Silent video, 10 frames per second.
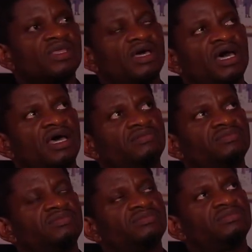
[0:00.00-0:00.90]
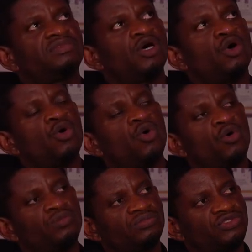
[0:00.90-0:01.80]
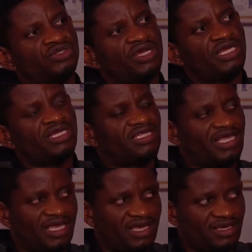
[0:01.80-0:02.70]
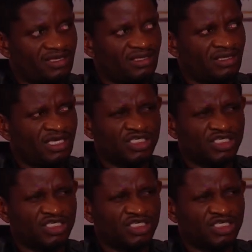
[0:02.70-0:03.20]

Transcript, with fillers: eh, um, the home training there is